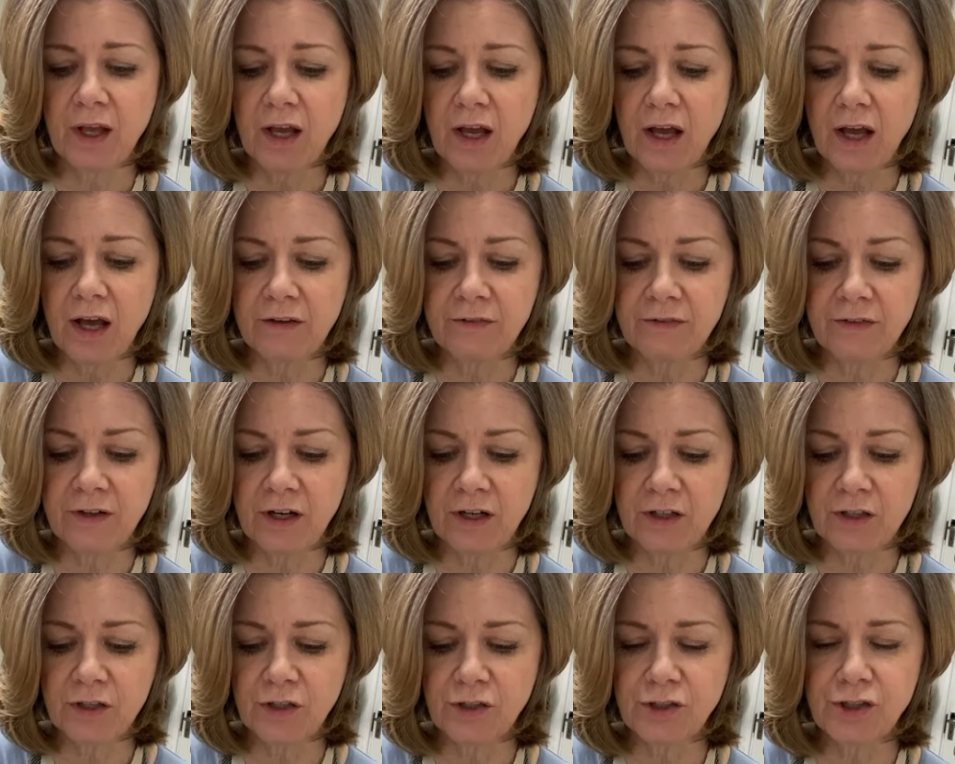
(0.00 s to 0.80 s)
of our
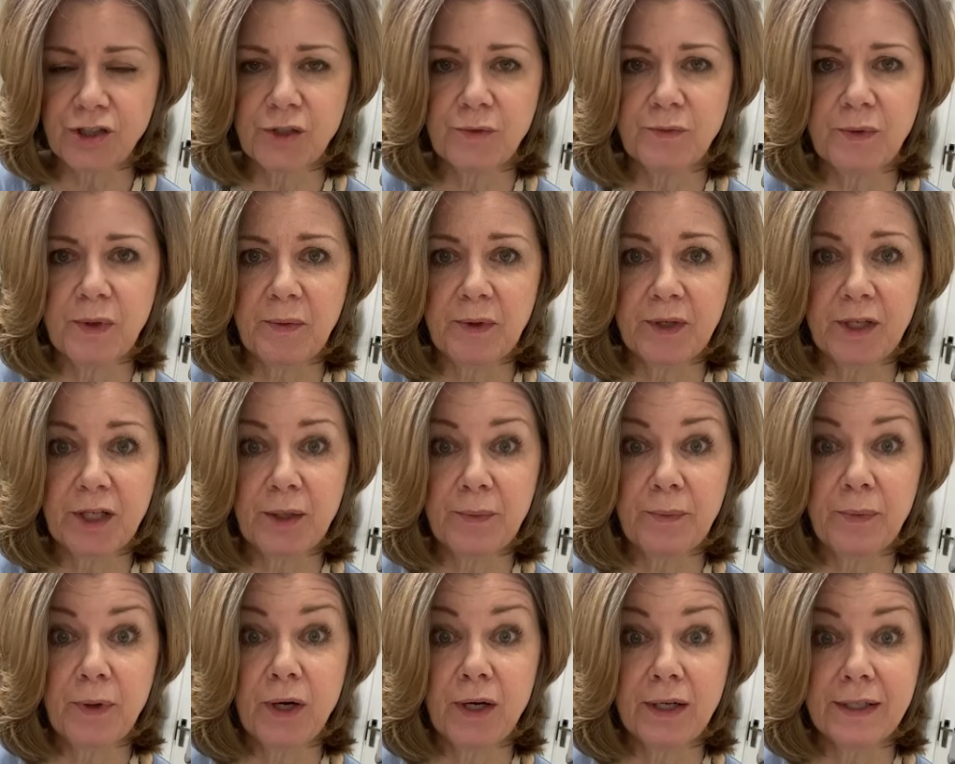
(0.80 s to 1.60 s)
cushion where we're going to
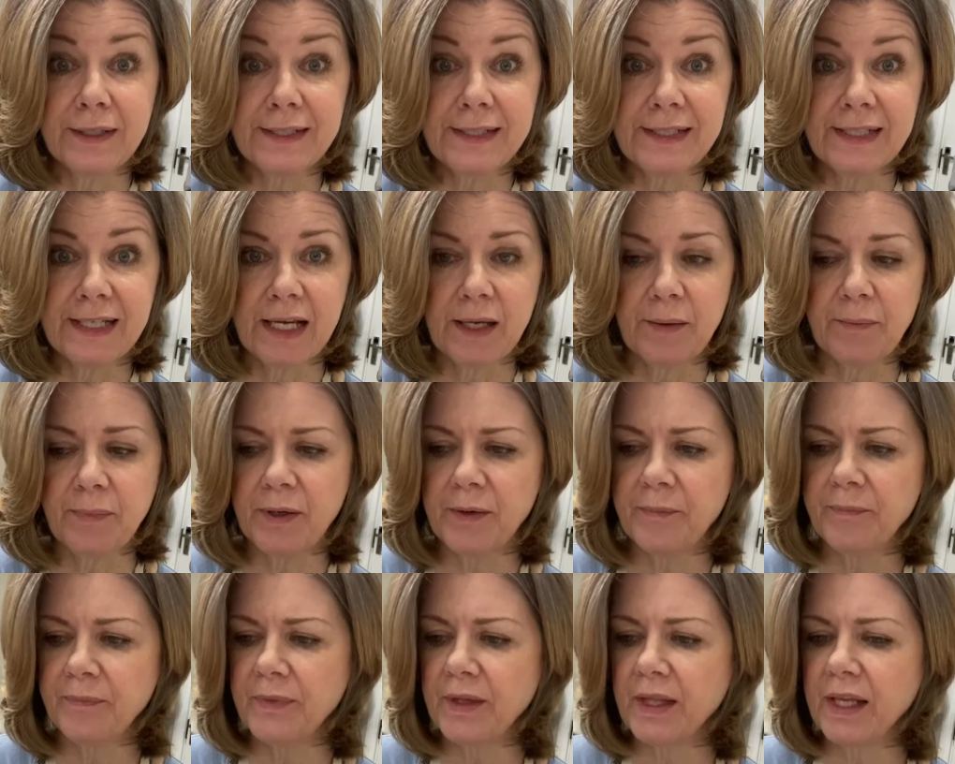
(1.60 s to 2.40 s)
put our zip.
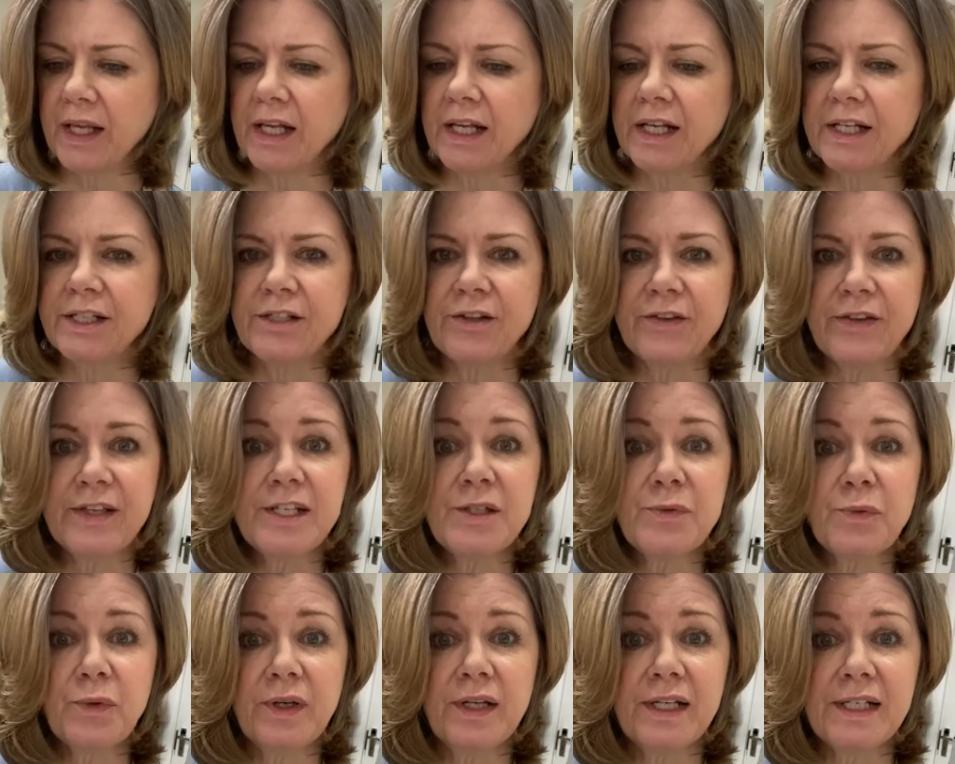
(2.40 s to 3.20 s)
So
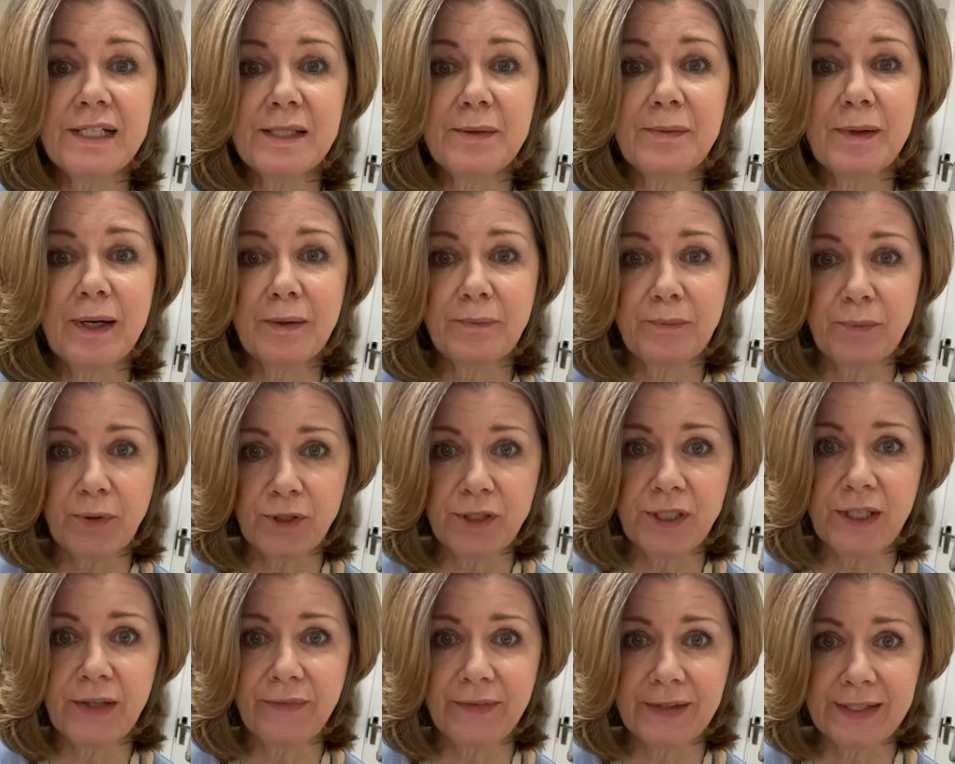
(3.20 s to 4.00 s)
this one is about
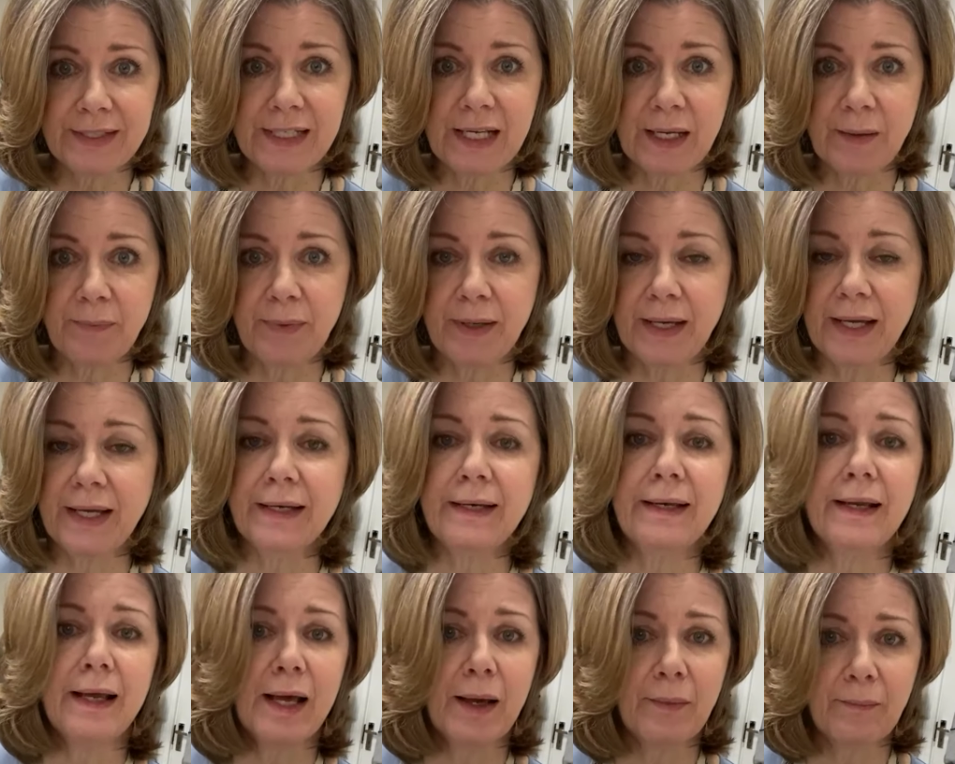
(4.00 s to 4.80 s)
putting the zip
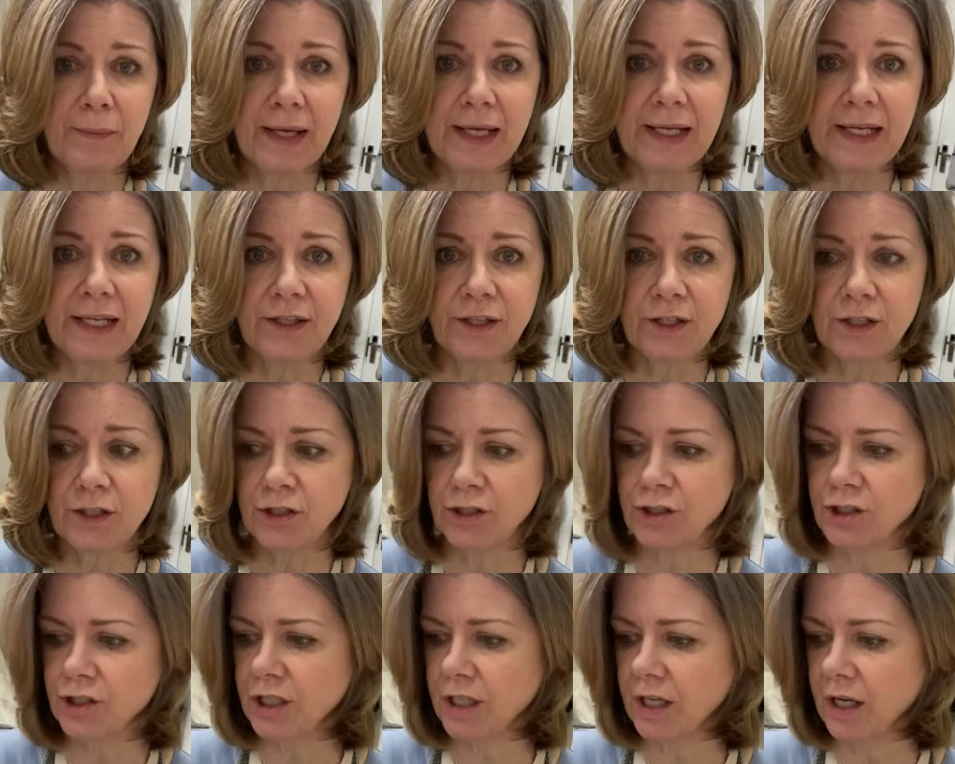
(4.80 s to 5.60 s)
in and making the
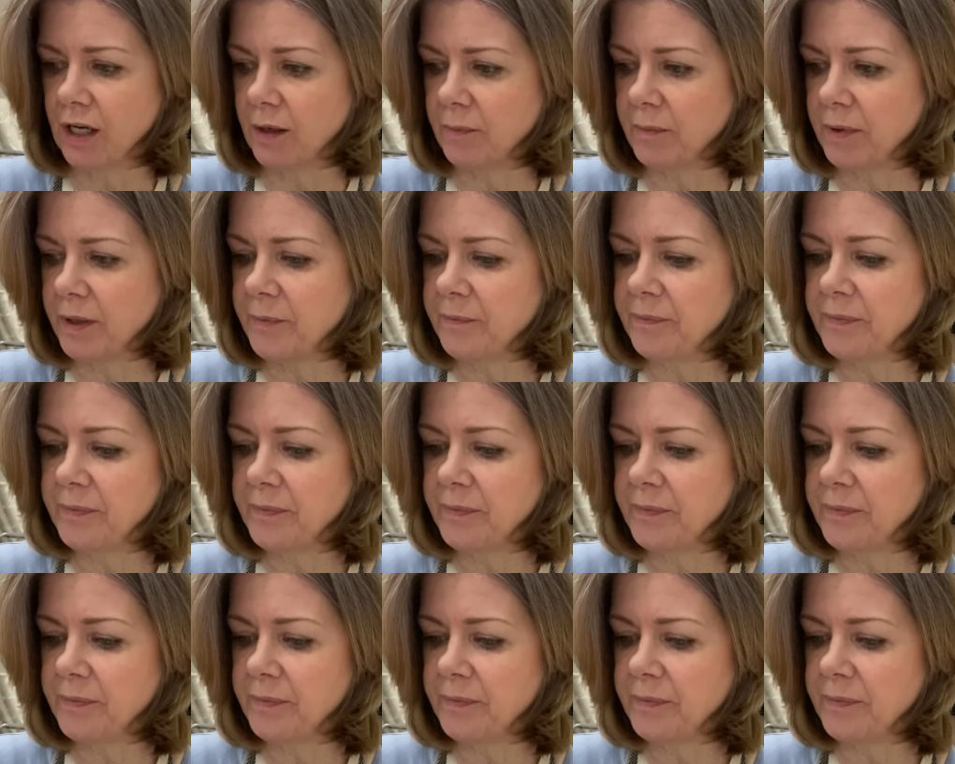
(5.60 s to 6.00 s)
cushion up.